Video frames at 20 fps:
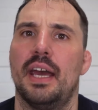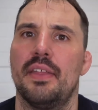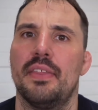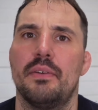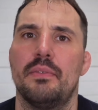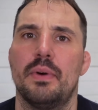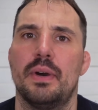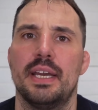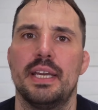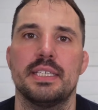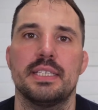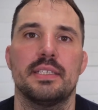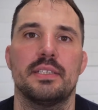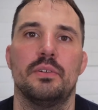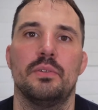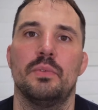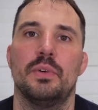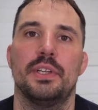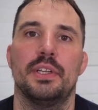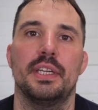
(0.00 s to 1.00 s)
otherwise
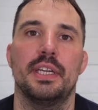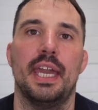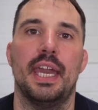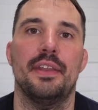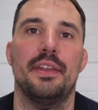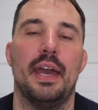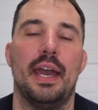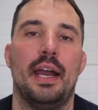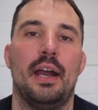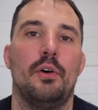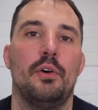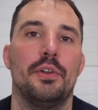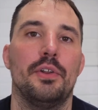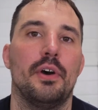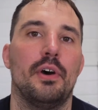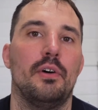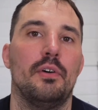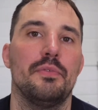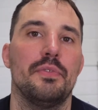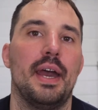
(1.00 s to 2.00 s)
don't want to get out
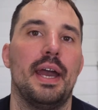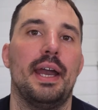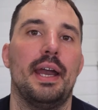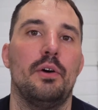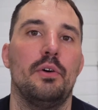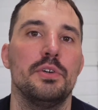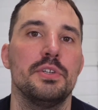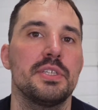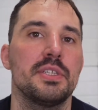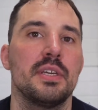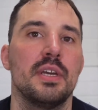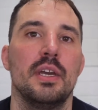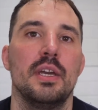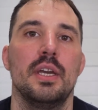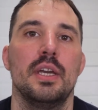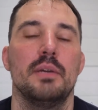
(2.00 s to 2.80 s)
of the house